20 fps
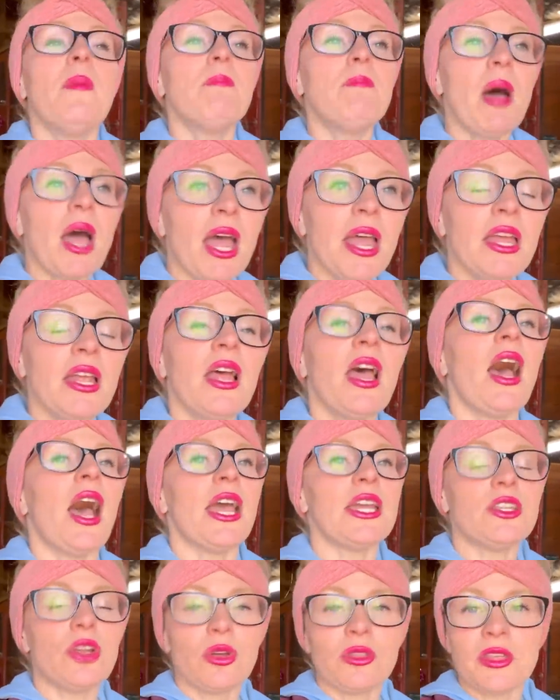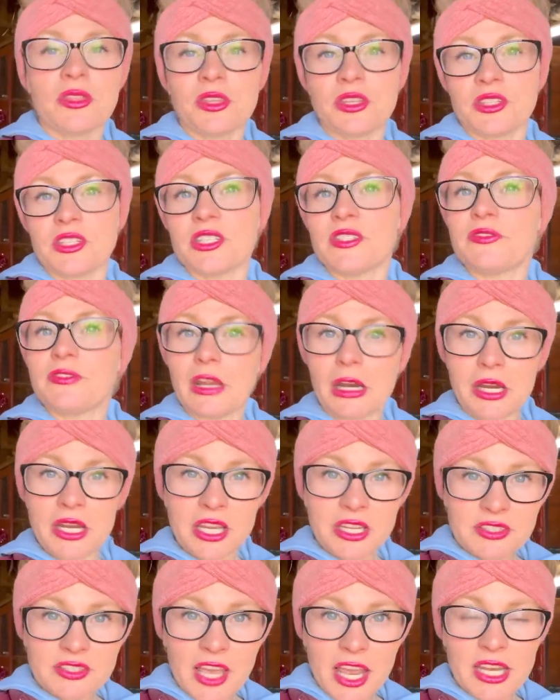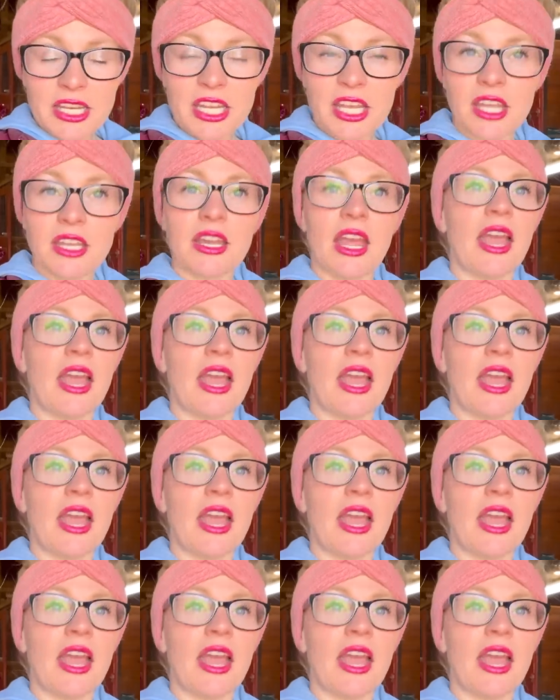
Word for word: But I know that this is very exciting